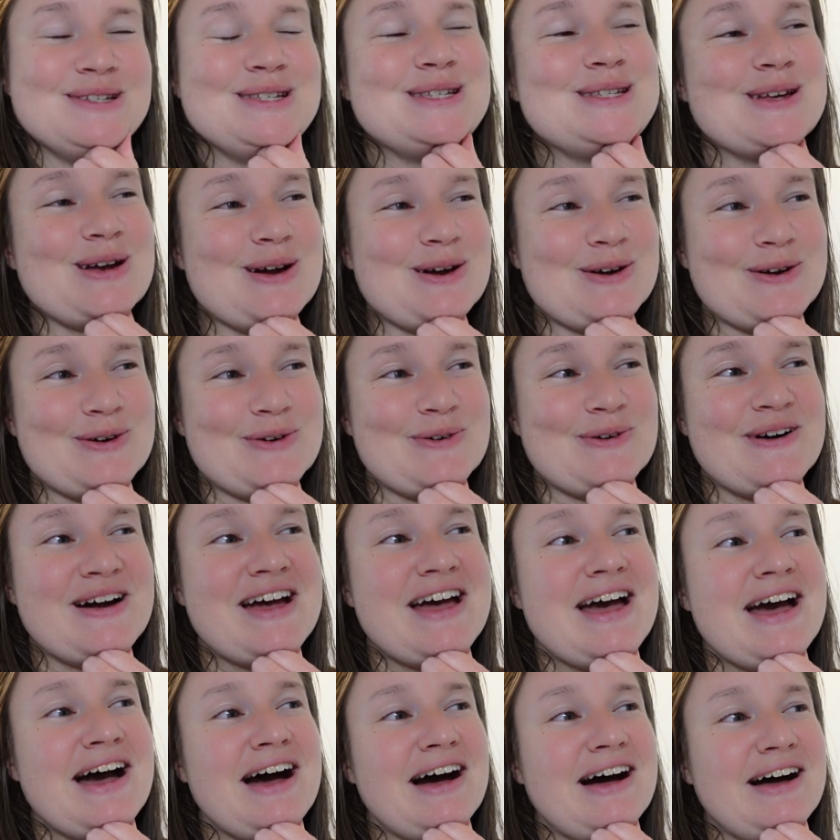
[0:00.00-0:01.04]
So
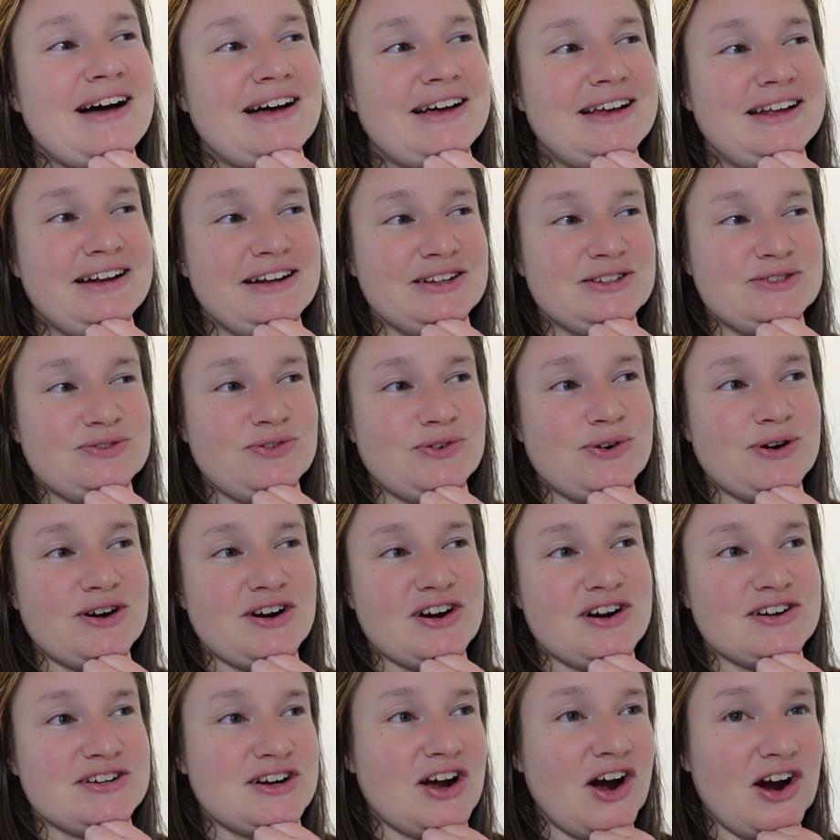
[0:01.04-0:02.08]
uh, it is
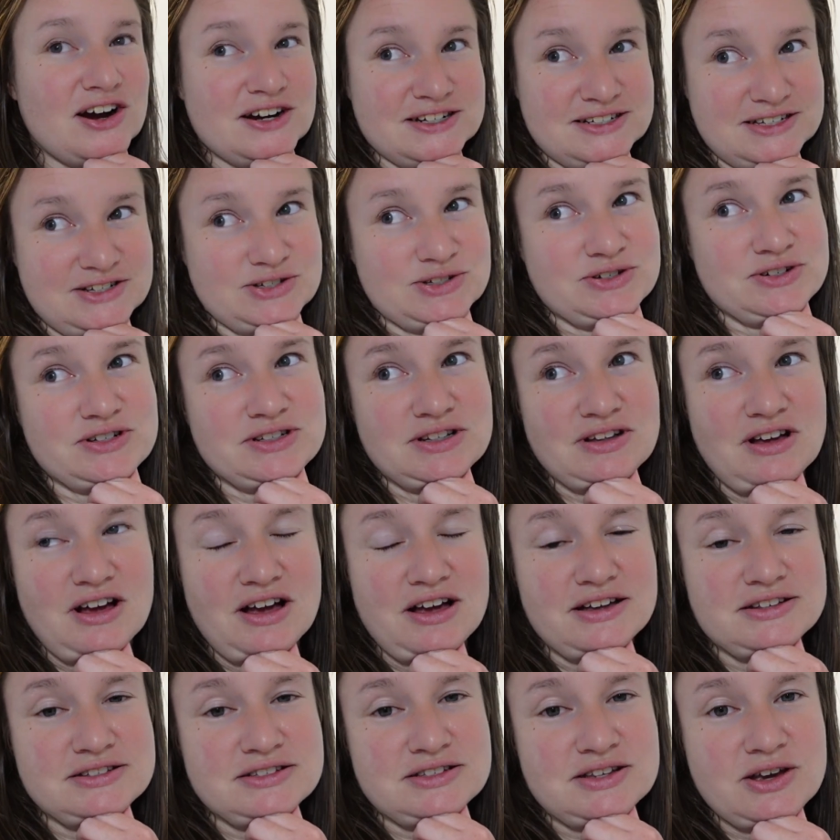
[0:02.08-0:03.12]
for our sister-in-law.
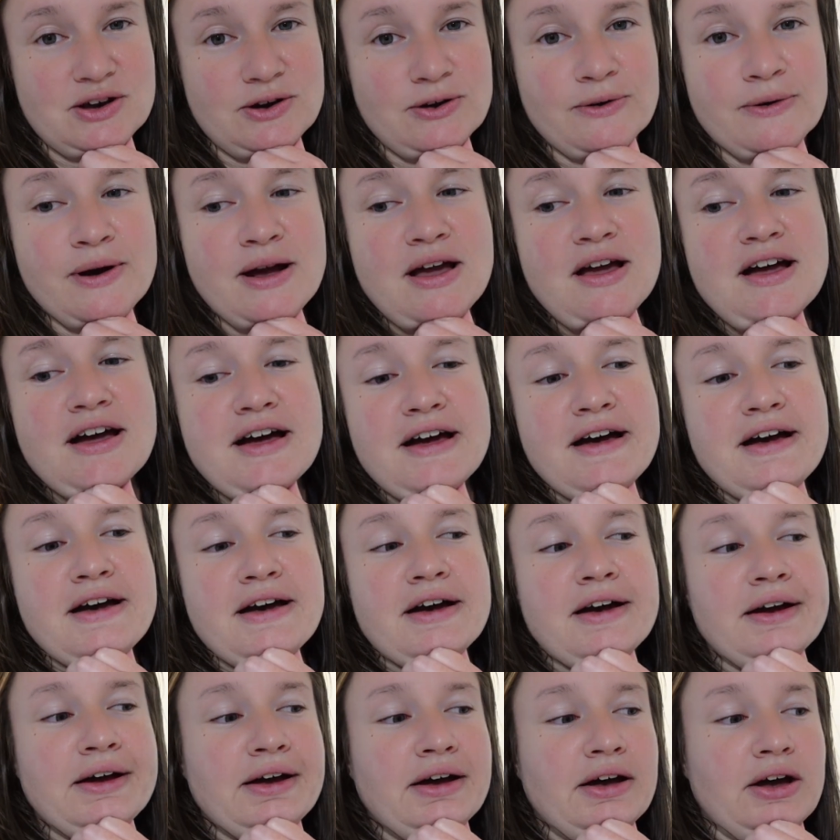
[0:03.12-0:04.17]
And so
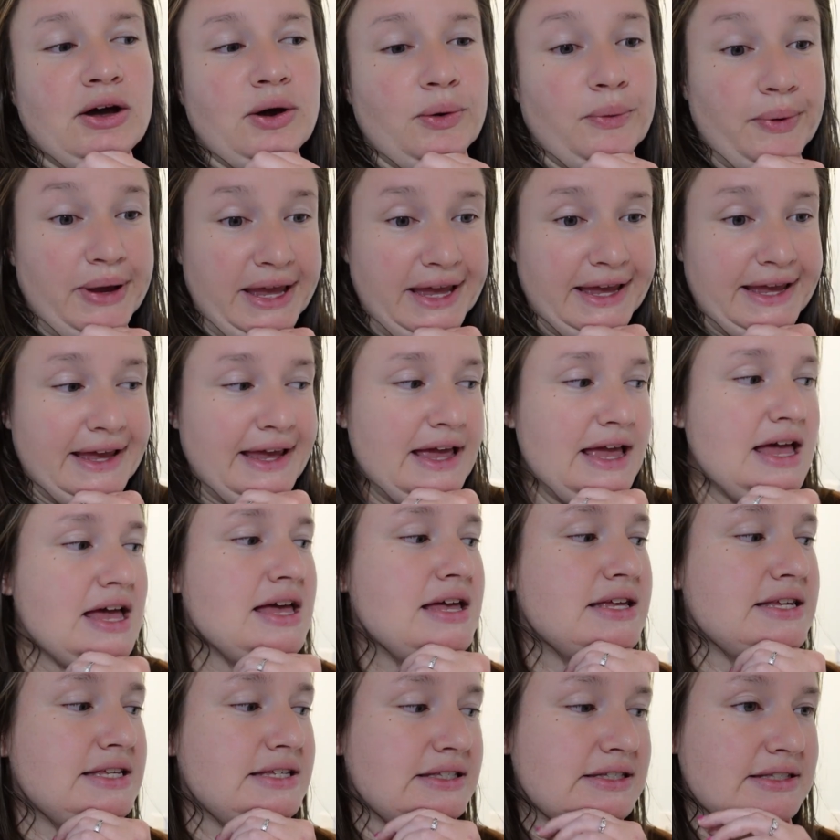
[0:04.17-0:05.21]
we
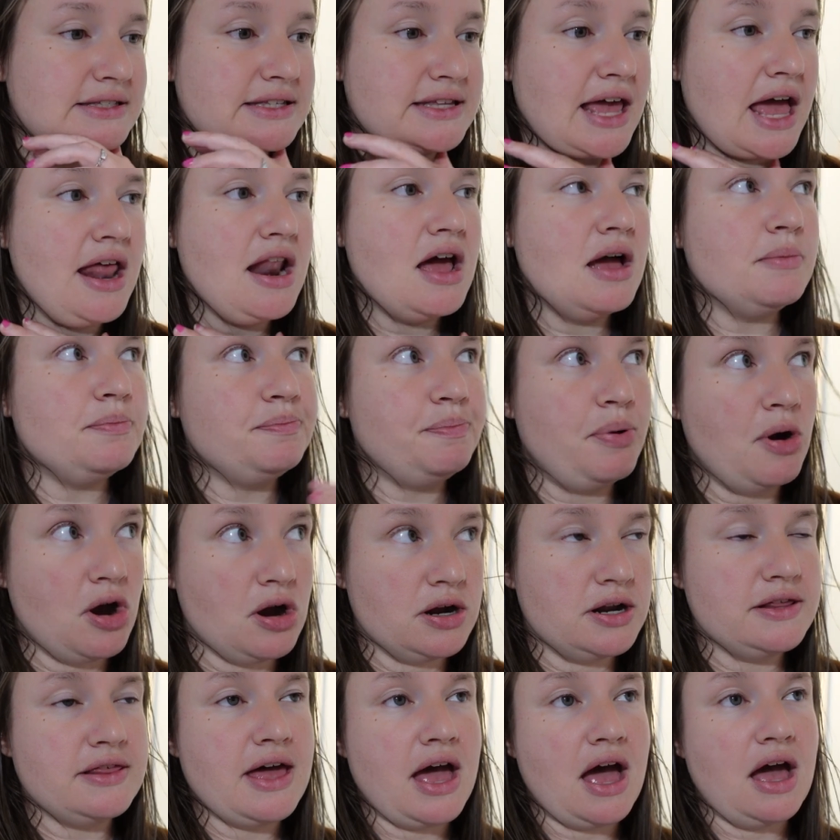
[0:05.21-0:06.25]
set up
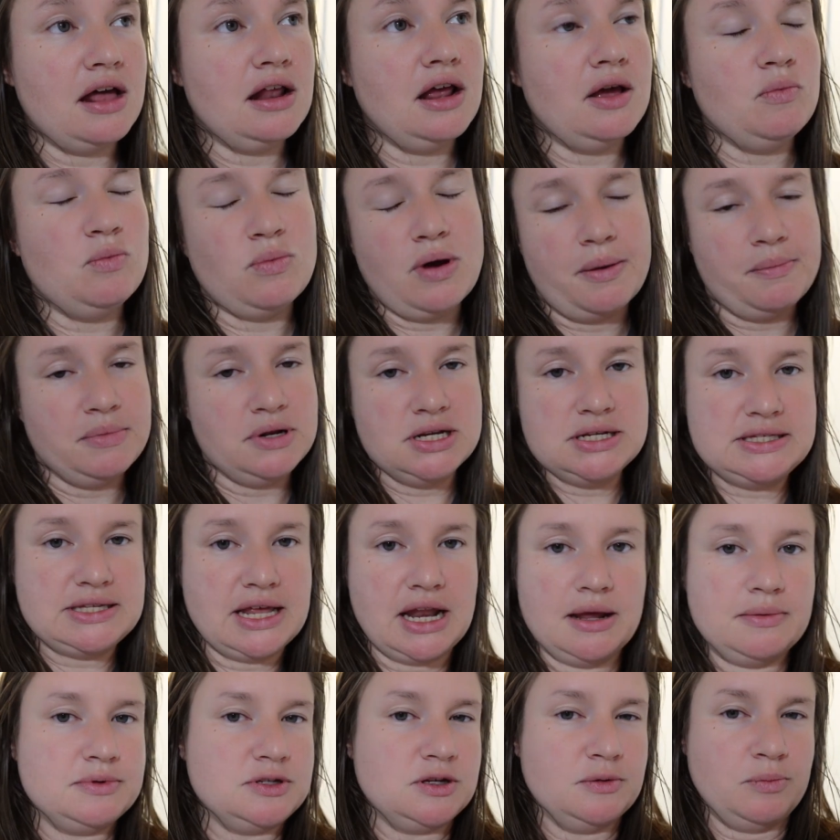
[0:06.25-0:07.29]
part of that and I'm gonna set
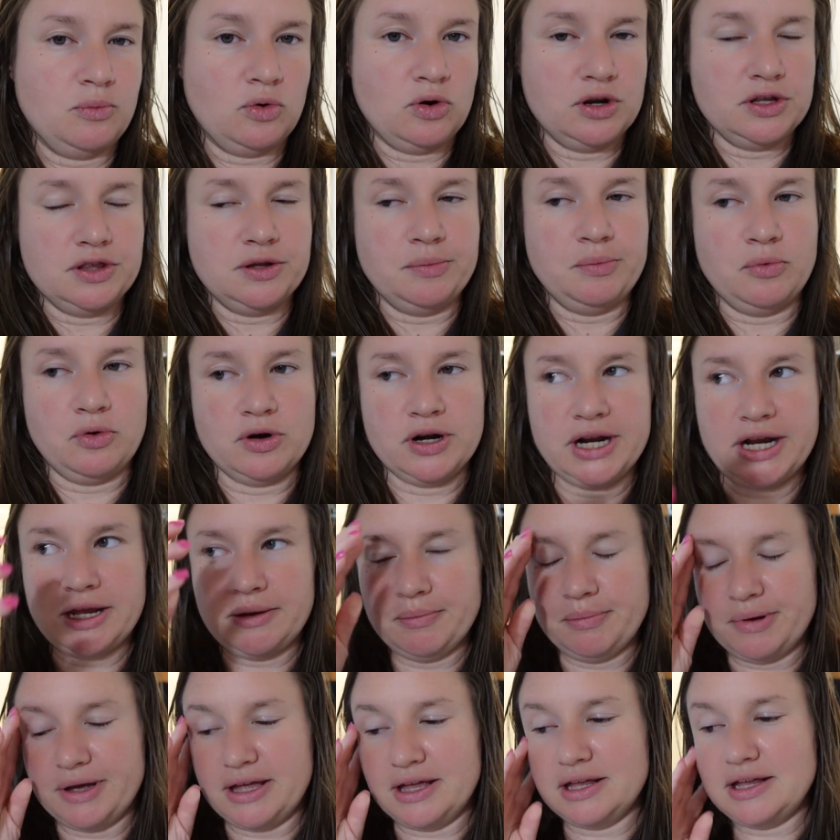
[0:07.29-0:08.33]
up some more in the morning,
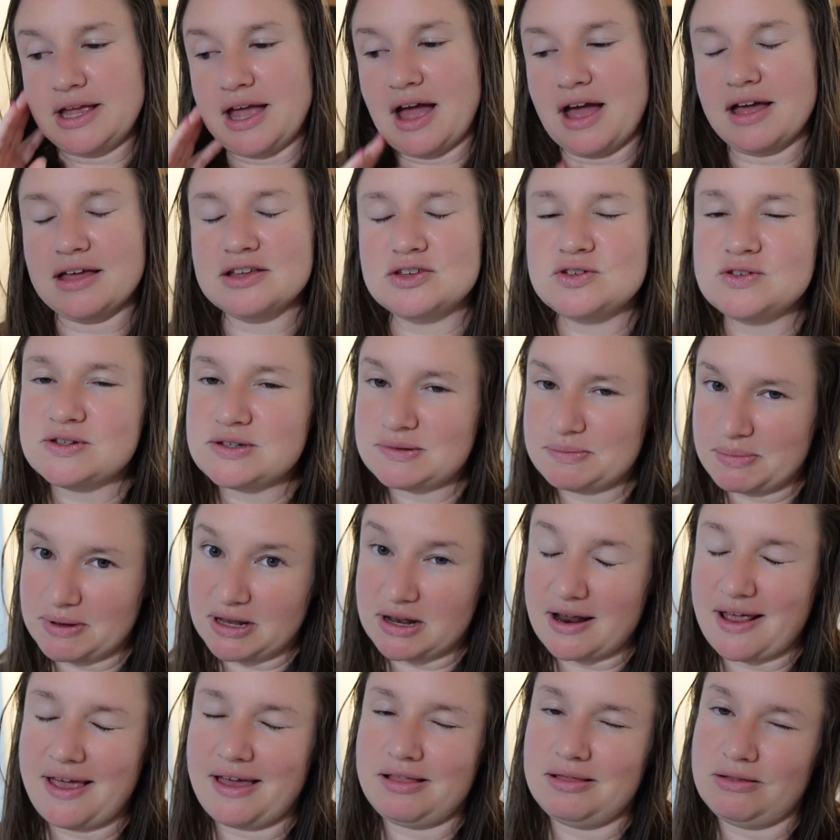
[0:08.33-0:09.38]
but yeah, it's just
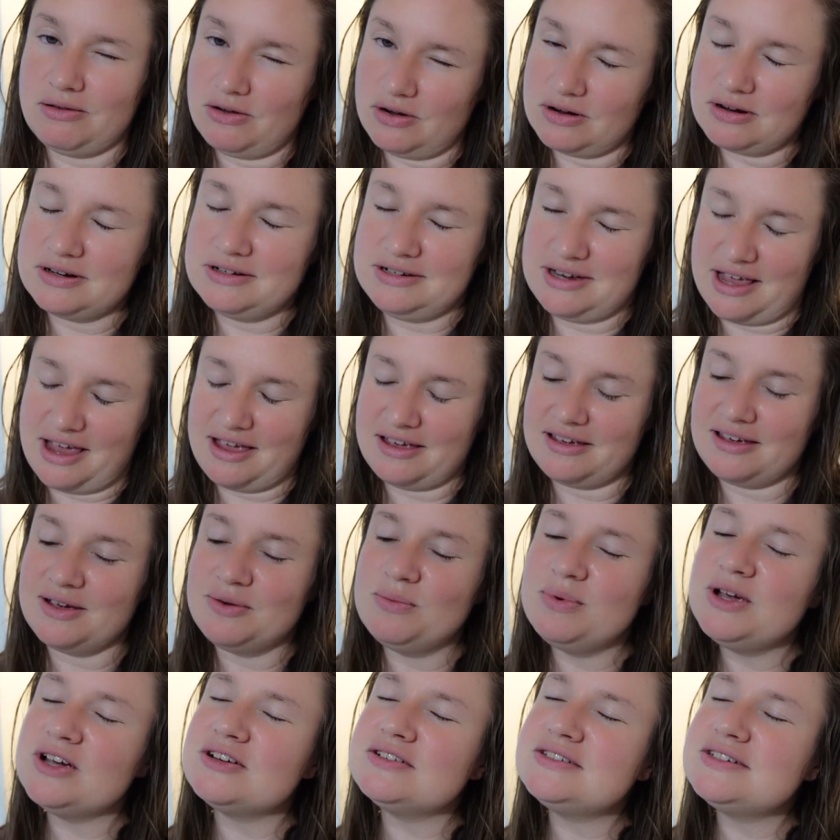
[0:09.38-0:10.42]
been a long day and
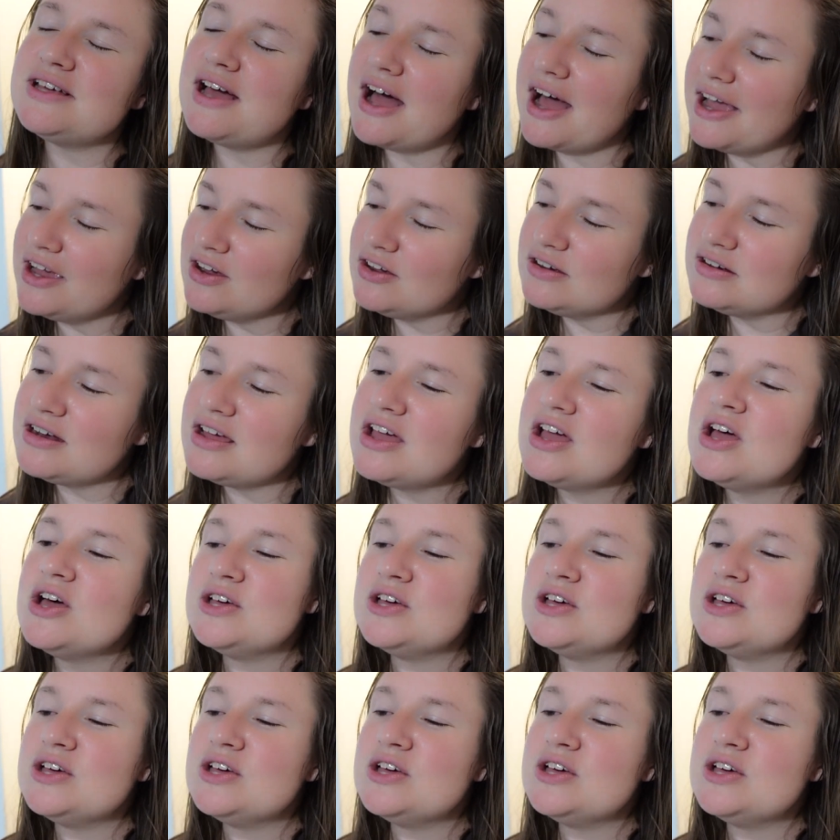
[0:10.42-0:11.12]
we are tired.